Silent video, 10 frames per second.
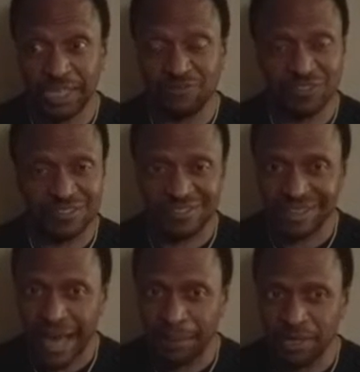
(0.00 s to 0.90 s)
If it's
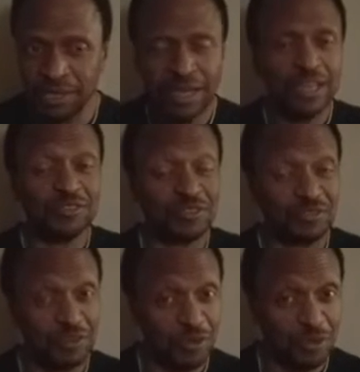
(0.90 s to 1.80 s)
sloppy, then
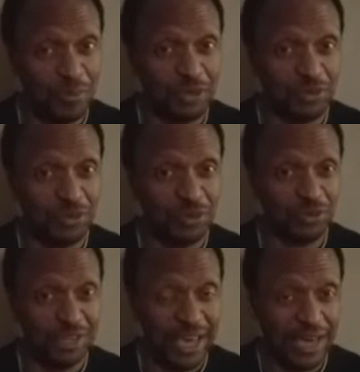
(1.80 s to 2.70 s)
slow the metronome
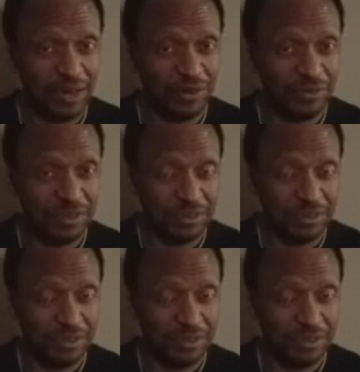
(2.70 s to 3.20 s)
down,